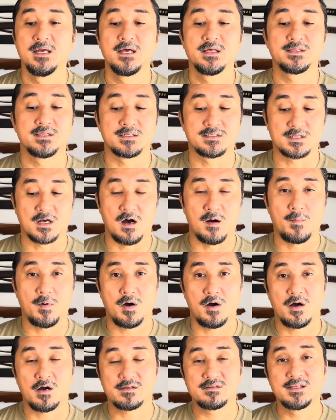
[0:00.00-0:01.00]
the
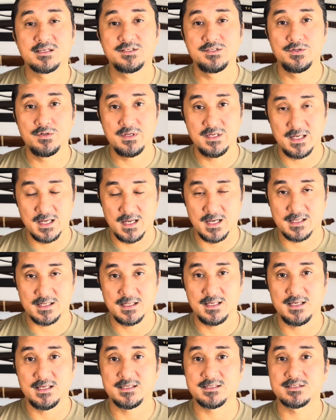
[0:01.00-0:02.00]
tomahawk that you get
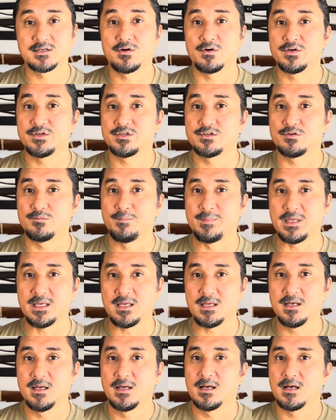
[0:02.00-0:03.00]
is going to
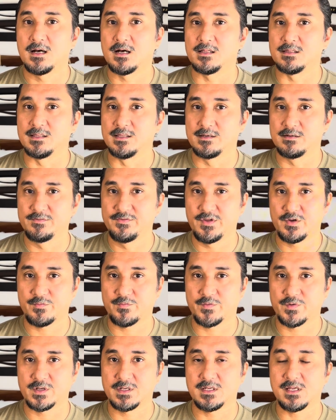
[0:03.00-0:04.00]
be a little
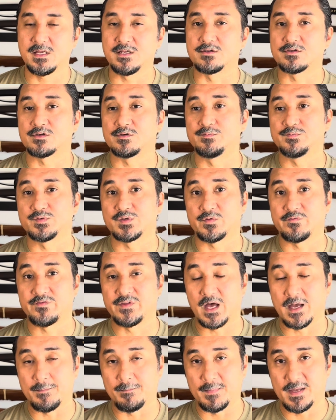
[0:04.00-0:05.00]
different in terms of
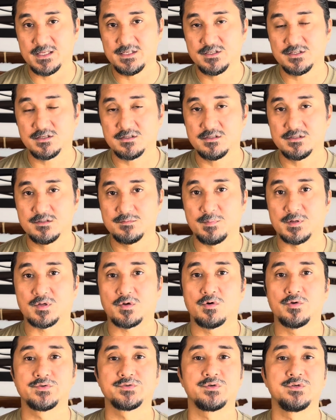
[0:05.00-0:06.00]
dimensions, but
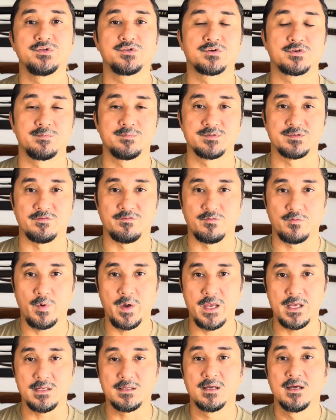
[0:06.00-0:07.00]
also in terms of
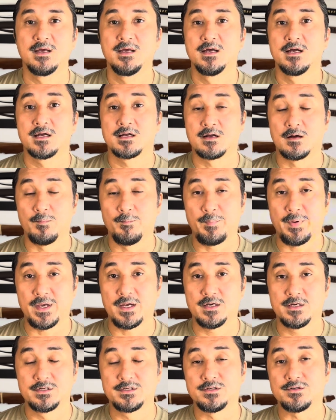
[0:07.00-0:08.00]
weight,
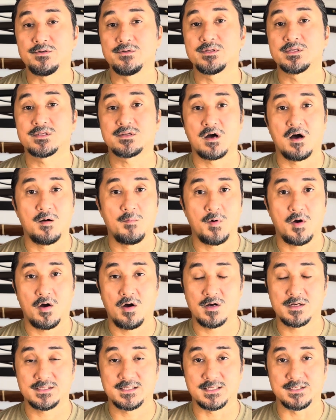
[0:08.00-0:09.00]
compared to the
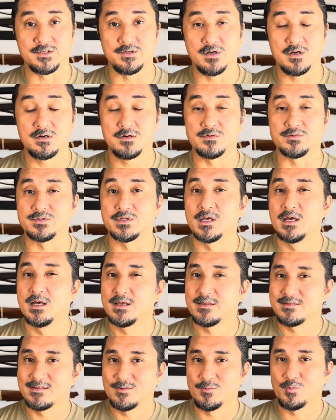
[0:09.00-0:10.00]
tomahawk that you own.
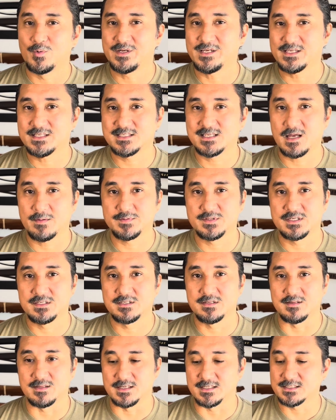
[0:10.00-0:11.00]
The one exception
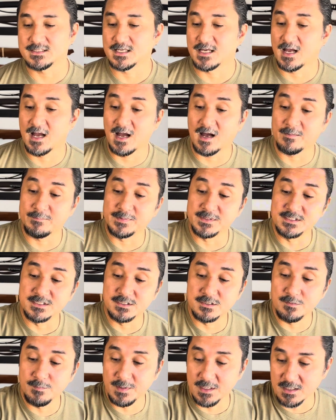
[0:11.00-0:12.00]
to this happens
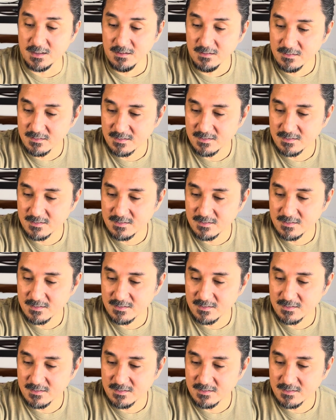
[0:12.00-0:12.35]
to be